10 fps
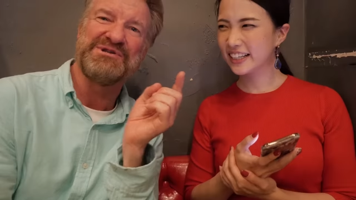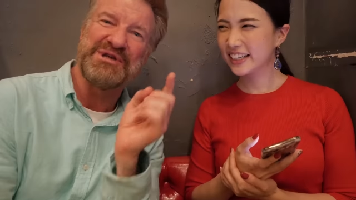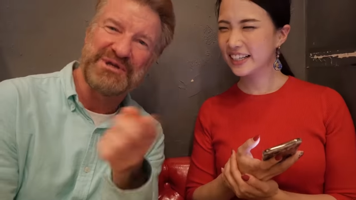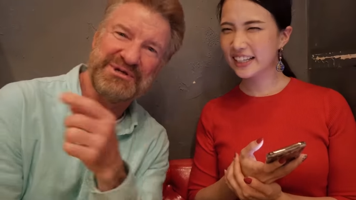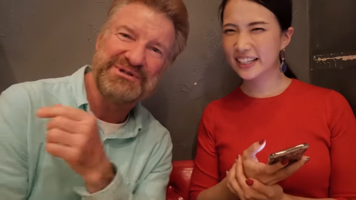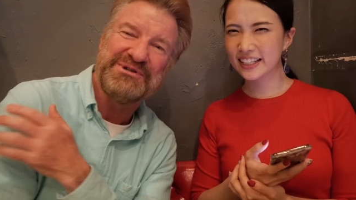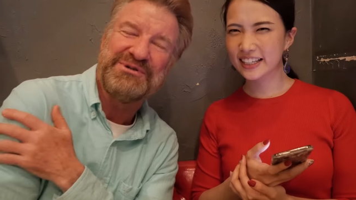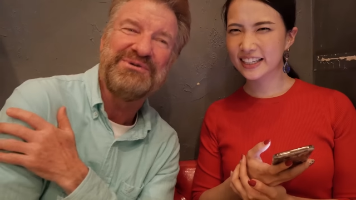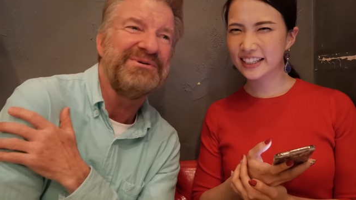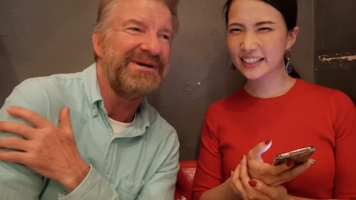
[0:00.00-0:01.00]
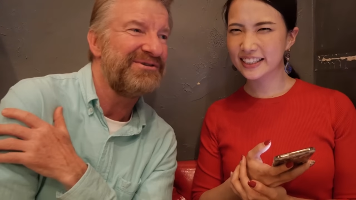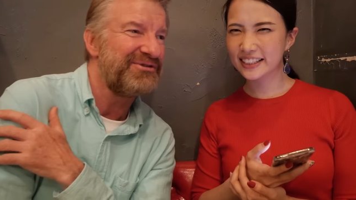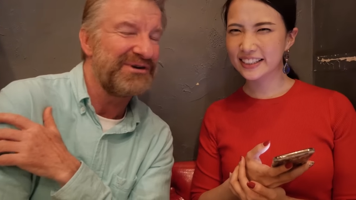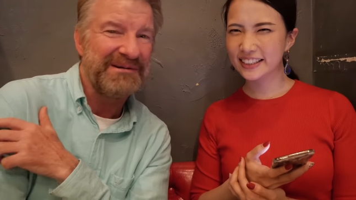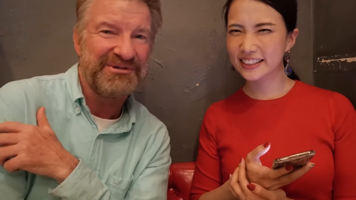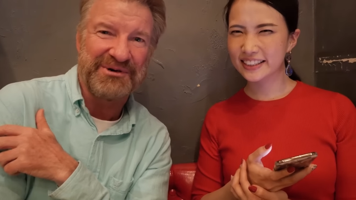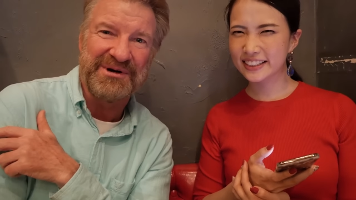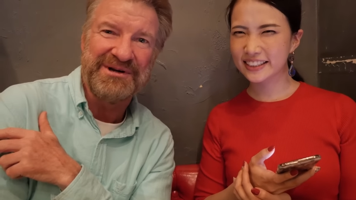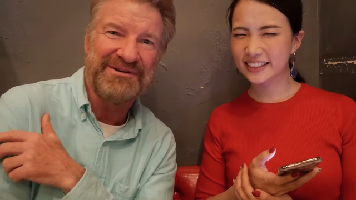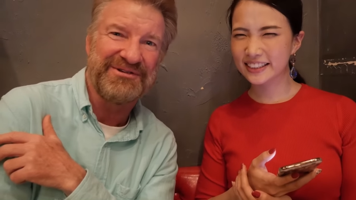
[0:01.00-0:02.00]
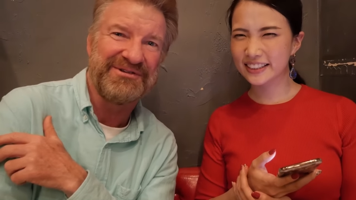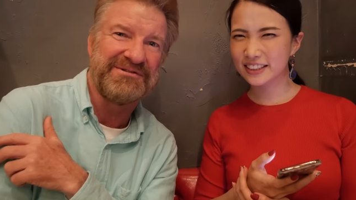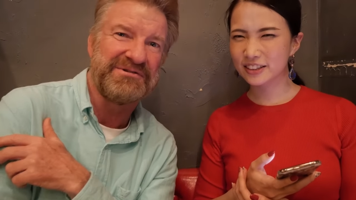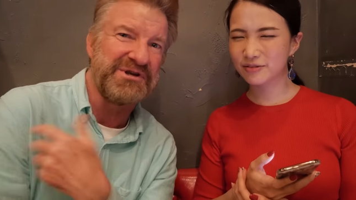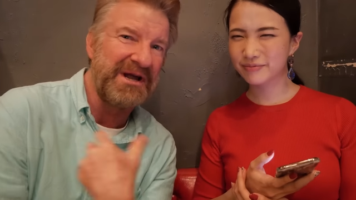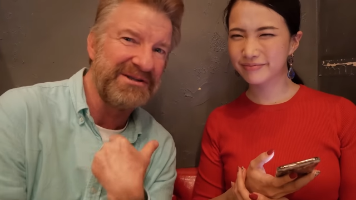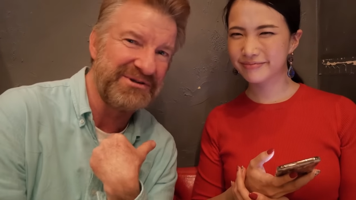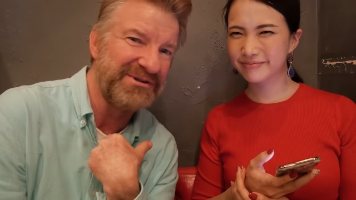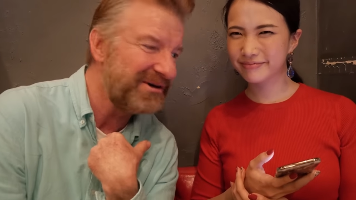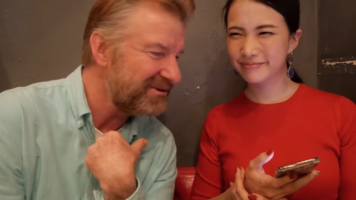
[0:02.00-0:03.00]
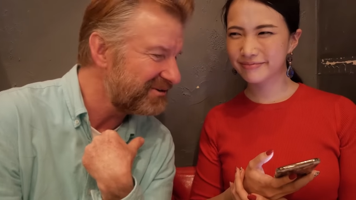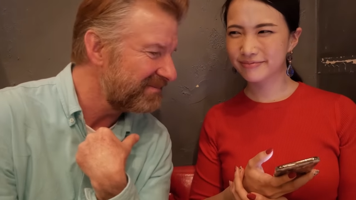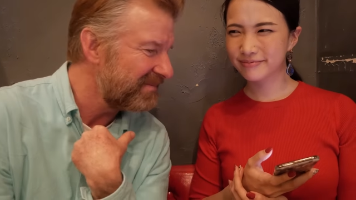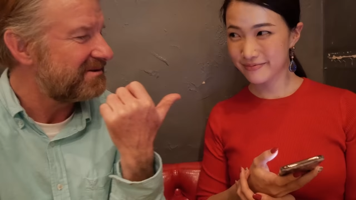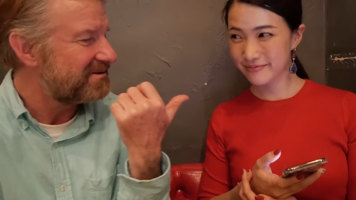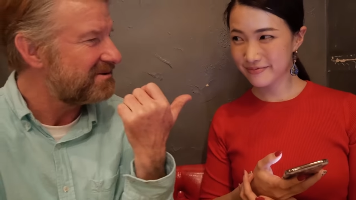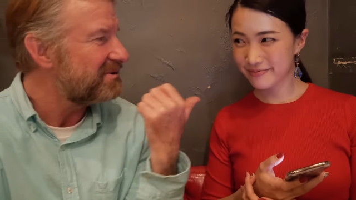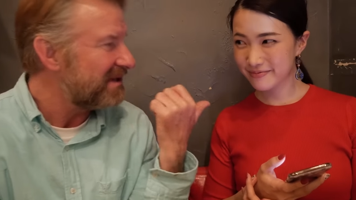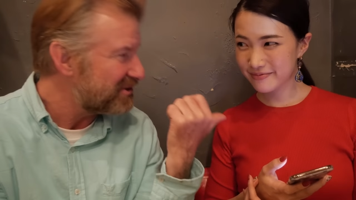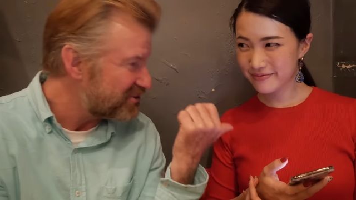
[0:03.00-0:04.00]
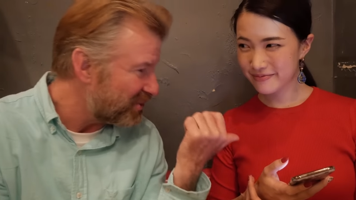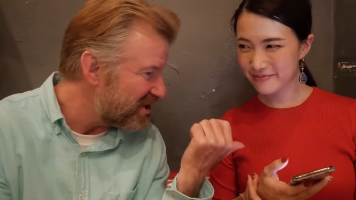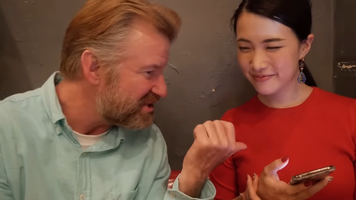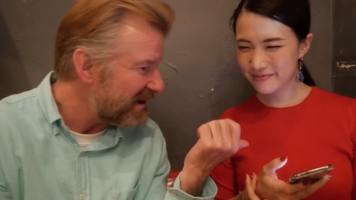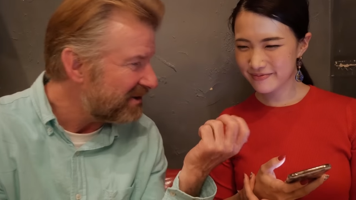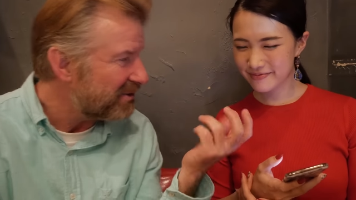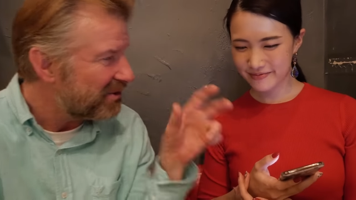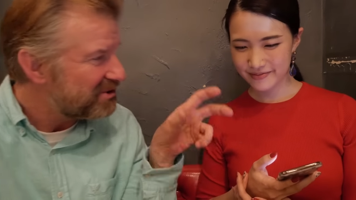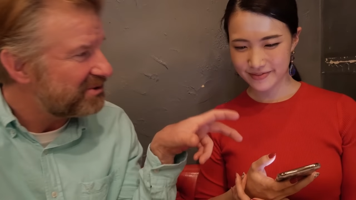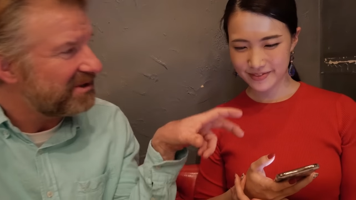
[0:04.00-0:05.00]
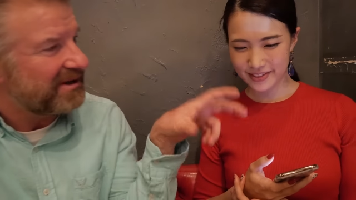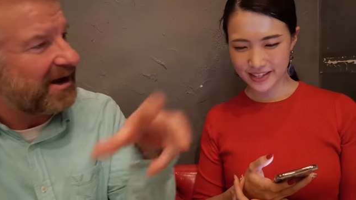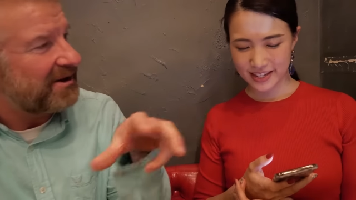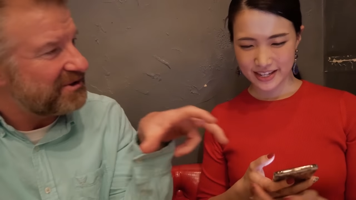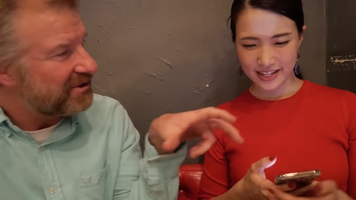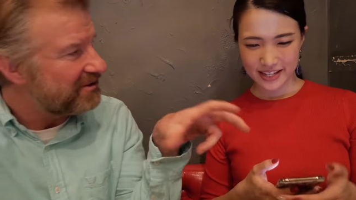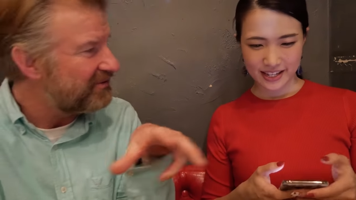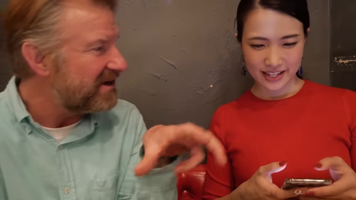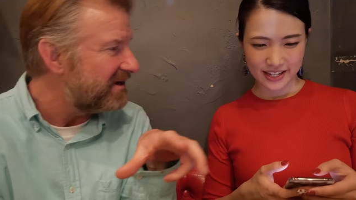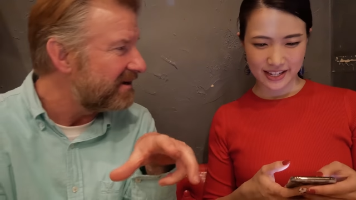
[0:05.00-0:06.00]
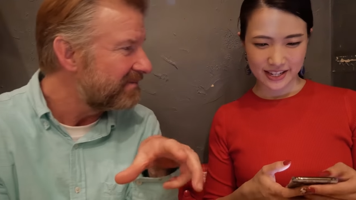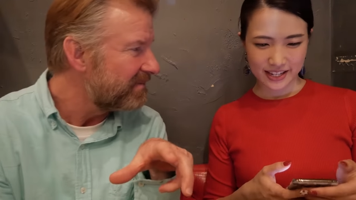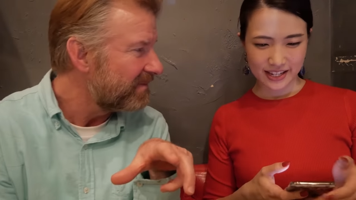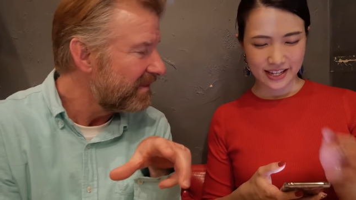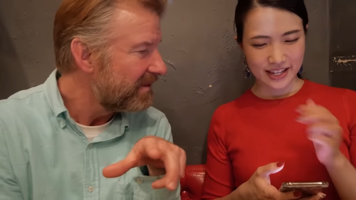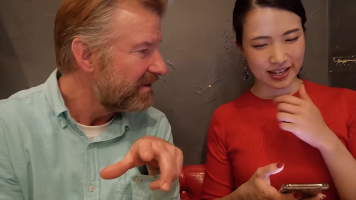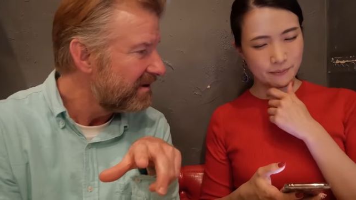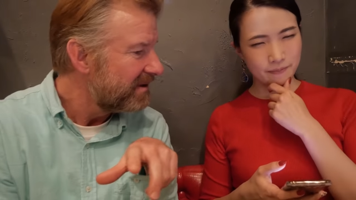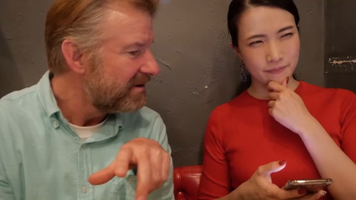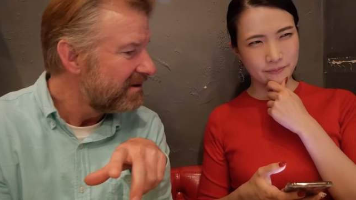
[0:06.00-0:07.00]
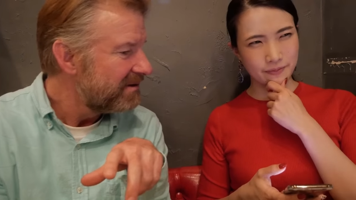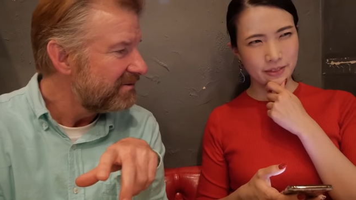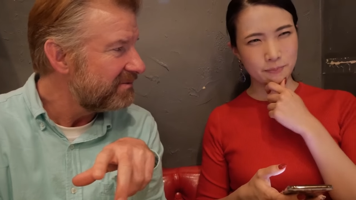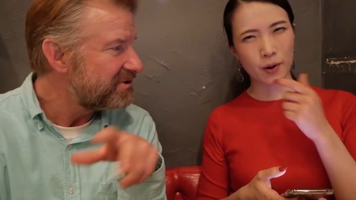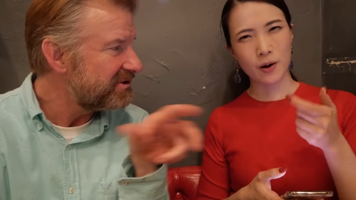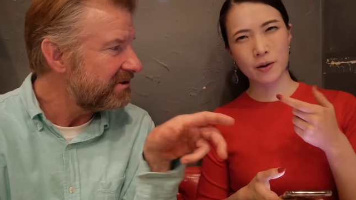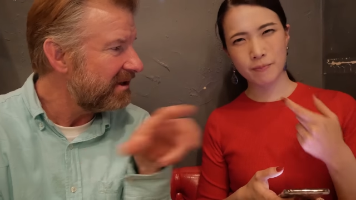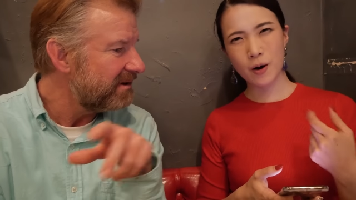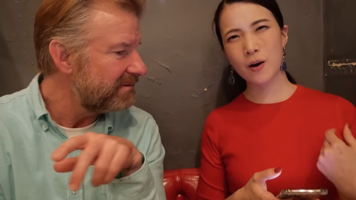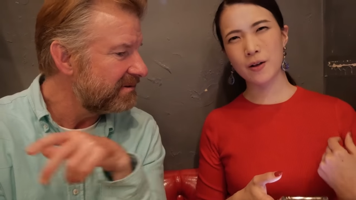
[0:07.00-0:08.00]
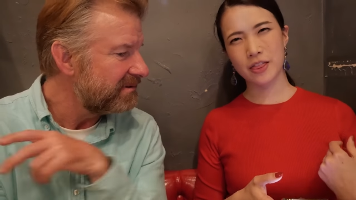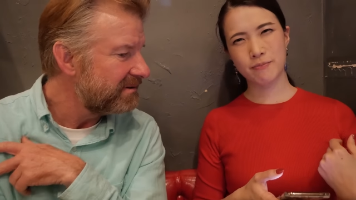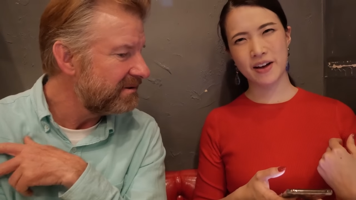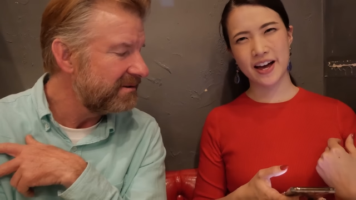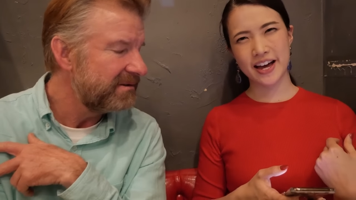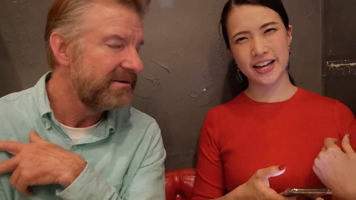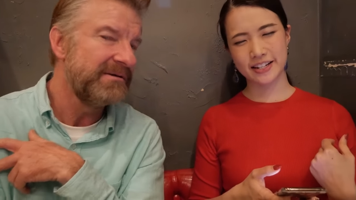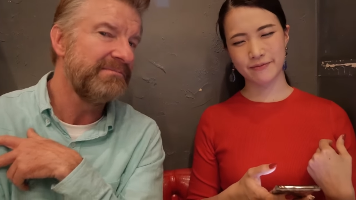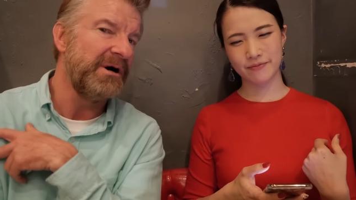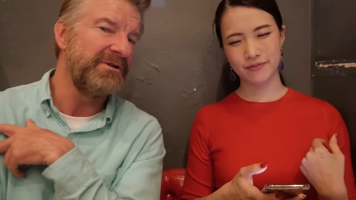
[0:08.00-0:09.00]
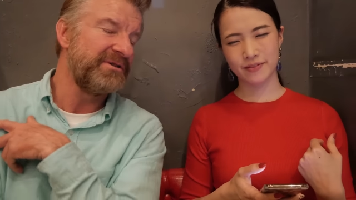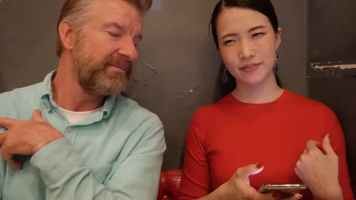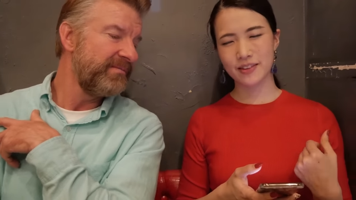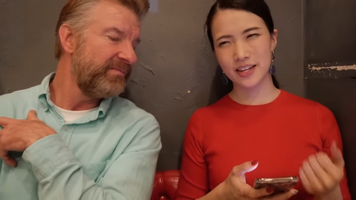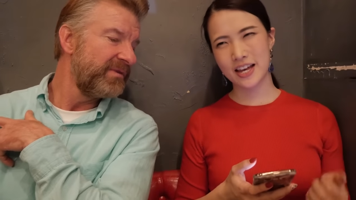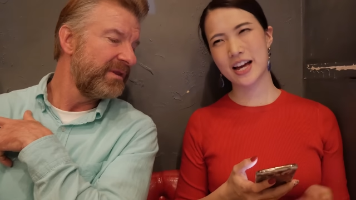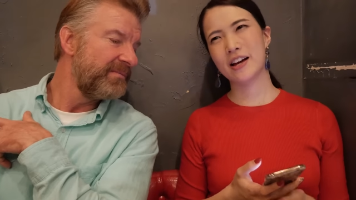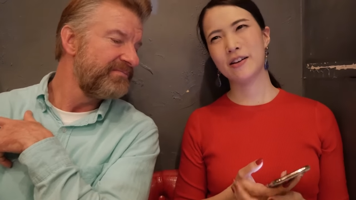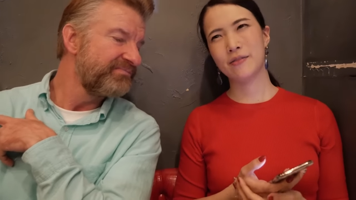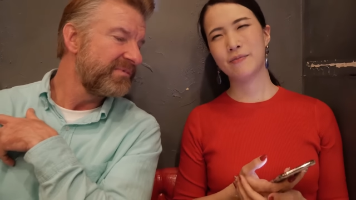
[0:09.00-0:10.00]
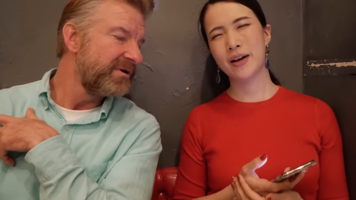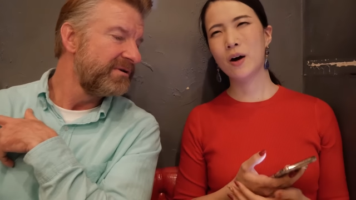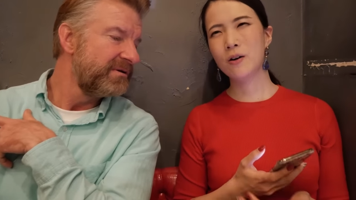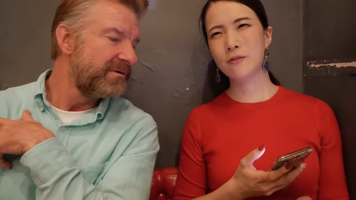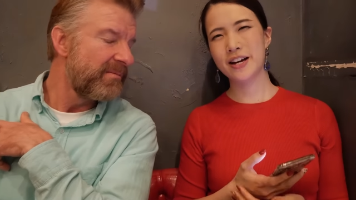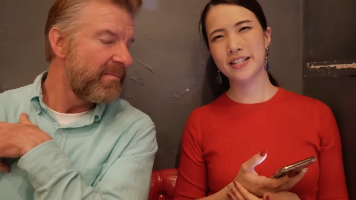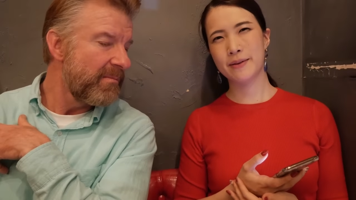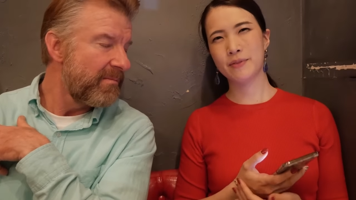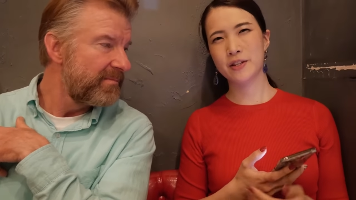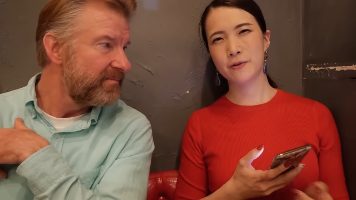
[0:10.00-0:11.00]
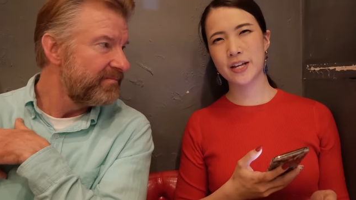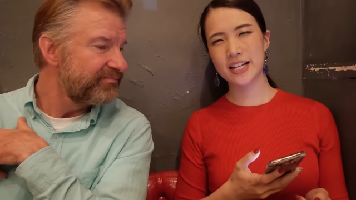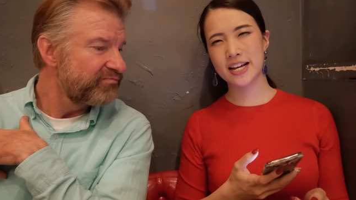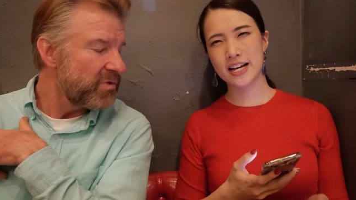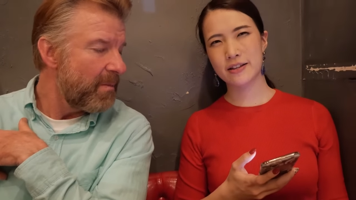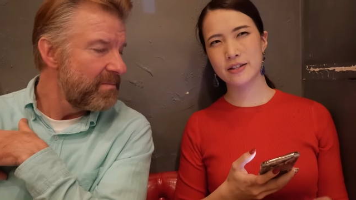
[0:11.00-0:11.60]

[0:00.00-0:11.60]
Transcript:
Speaker 1: Is it good to do Instagram stories? Should I do those? Do you like stories better or doing on your feed?
Speaker 2: Which do you like? Both, but both. Yeah, but always I'm doing the